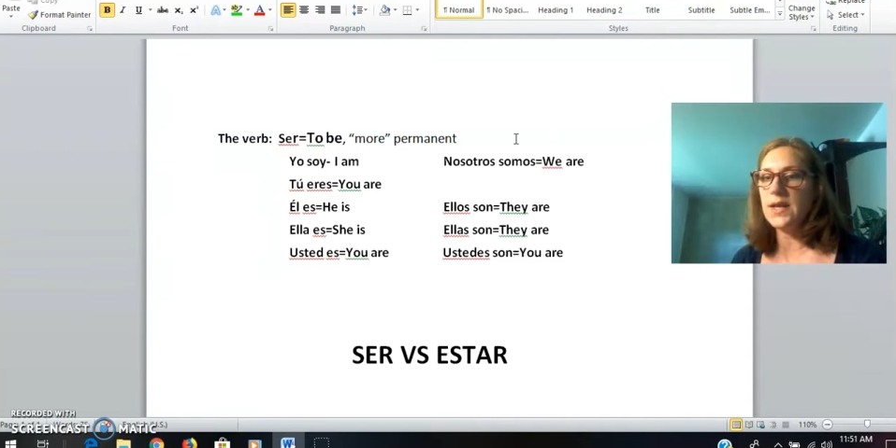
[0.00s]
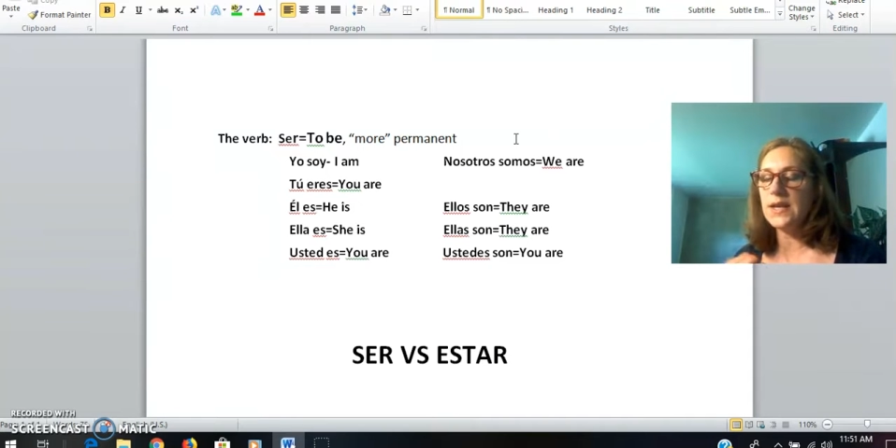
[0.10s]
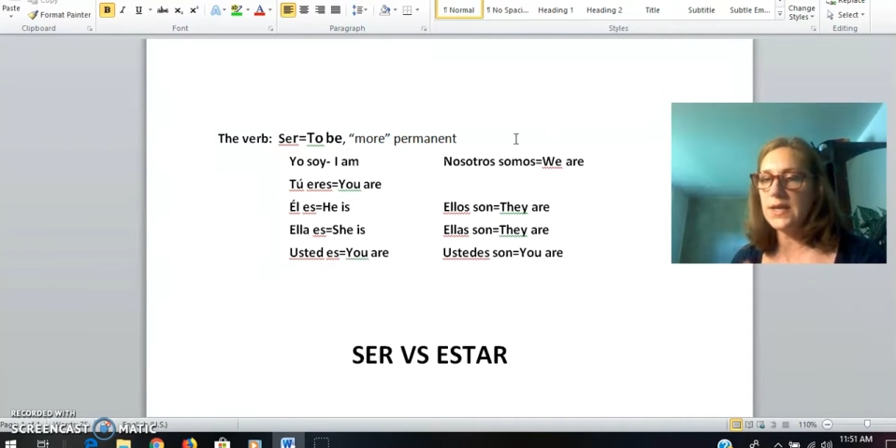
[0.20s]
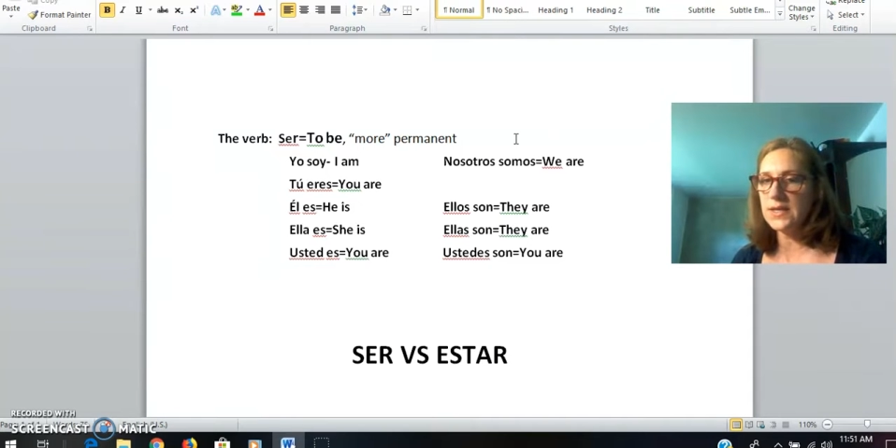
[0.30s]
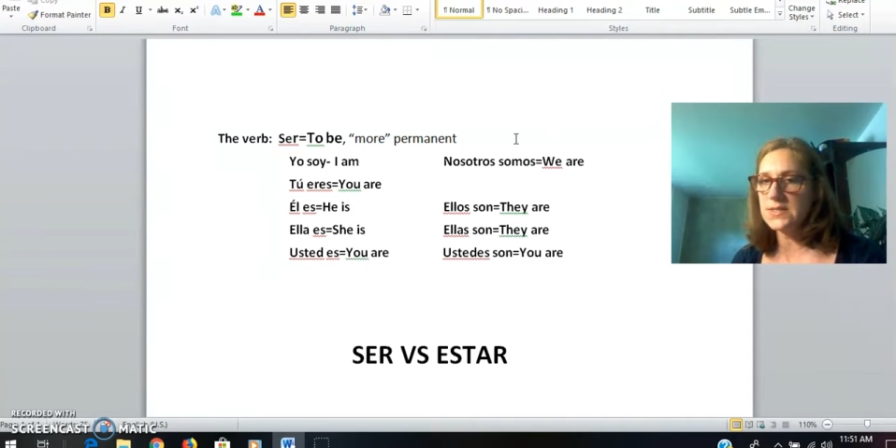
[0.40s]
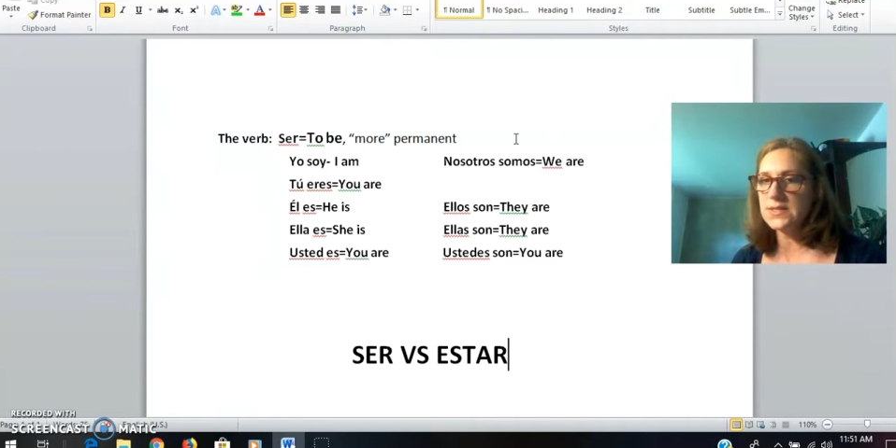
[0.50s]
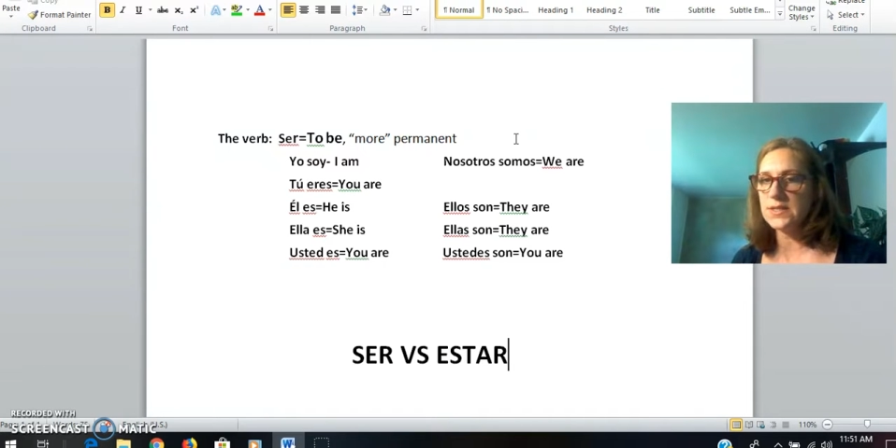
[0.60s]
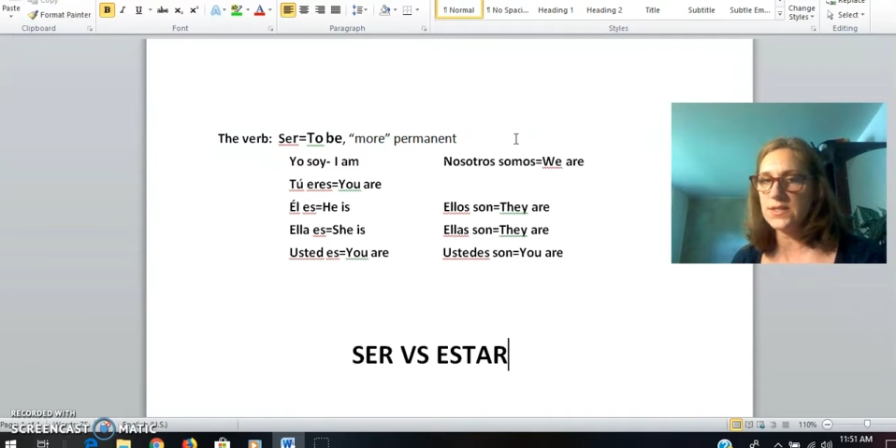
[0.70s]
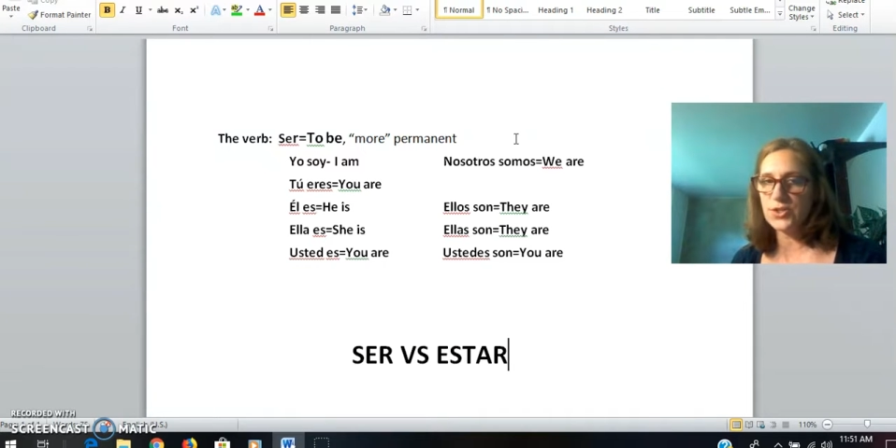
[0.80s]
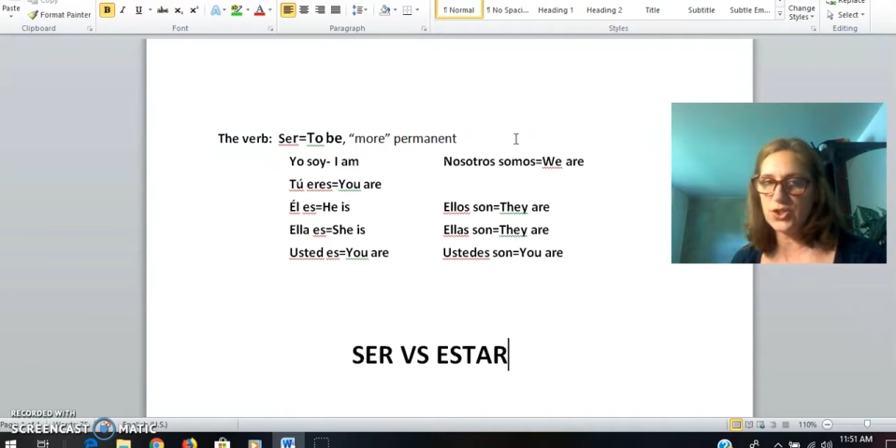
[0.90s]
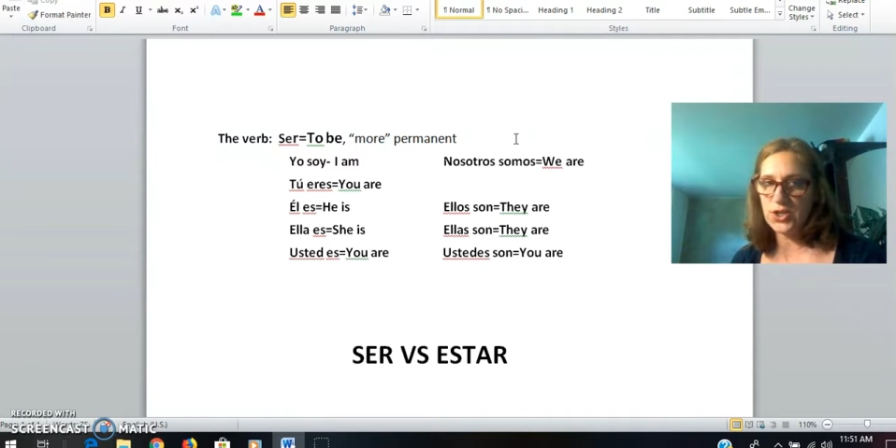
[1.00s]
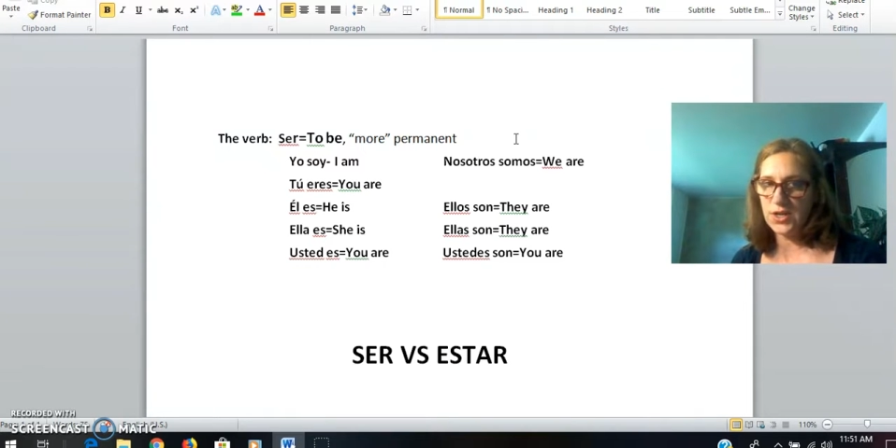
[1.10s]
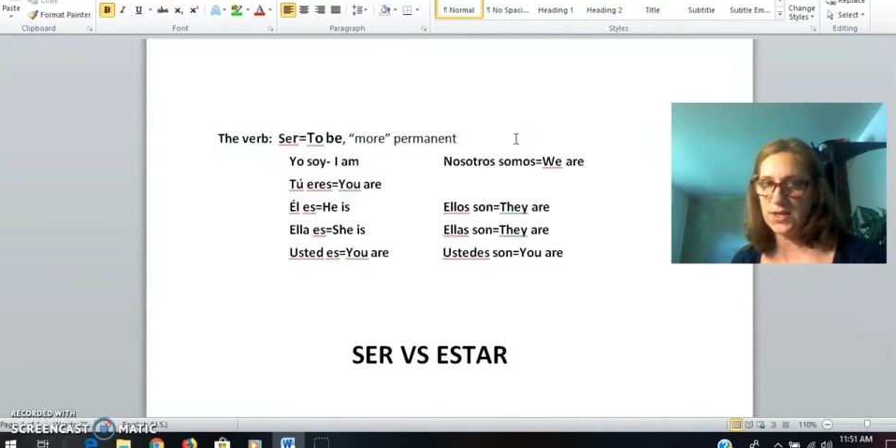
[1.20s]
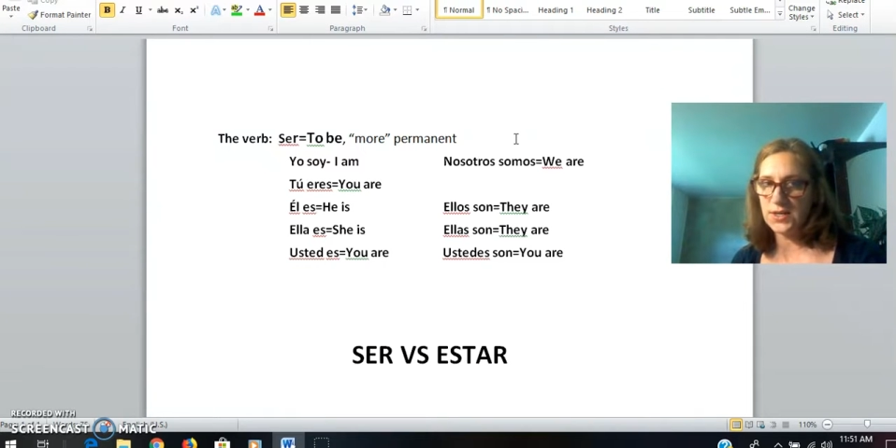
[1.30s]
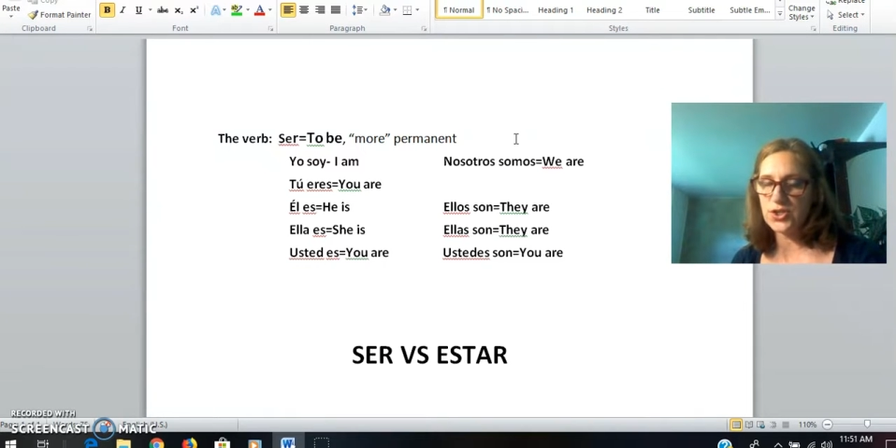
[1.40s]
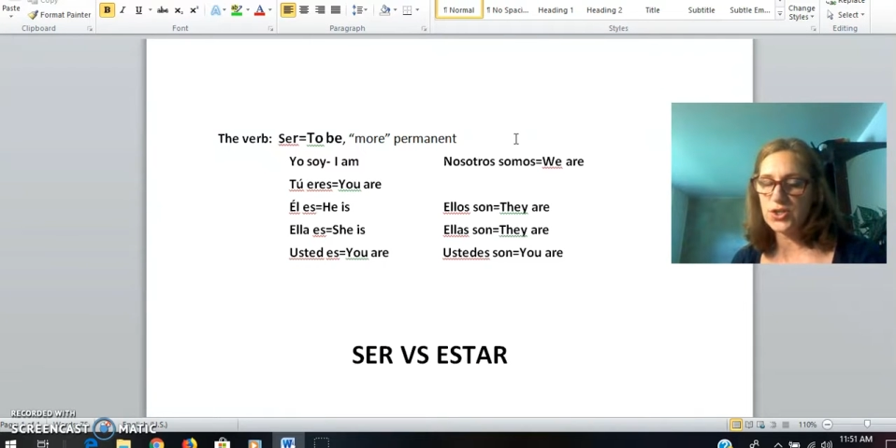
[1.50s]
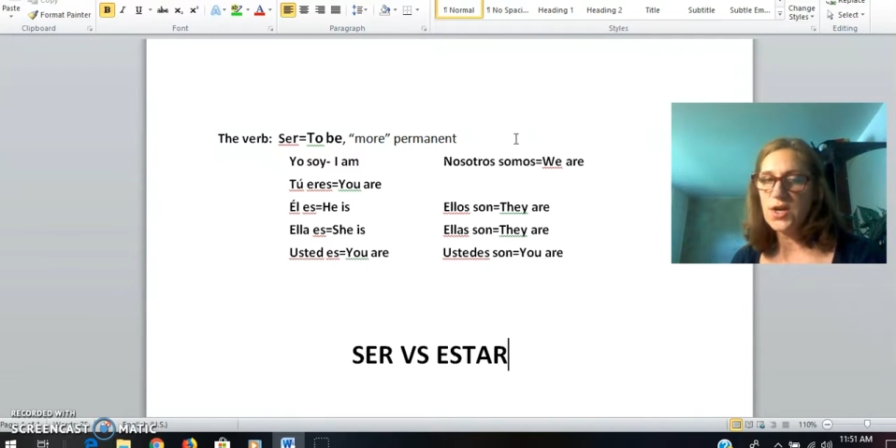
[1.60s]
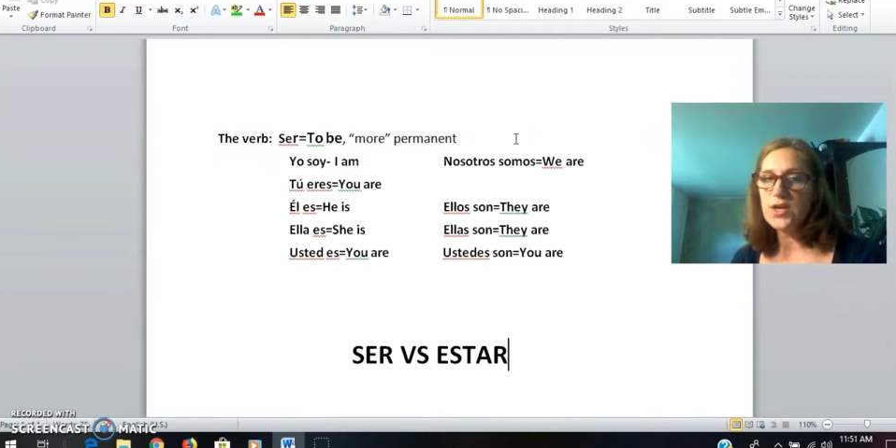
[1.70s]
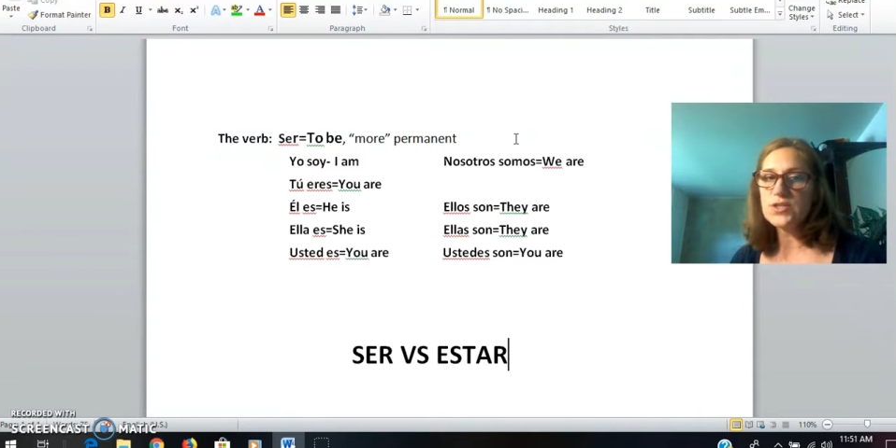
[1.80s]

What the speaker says: an instant change.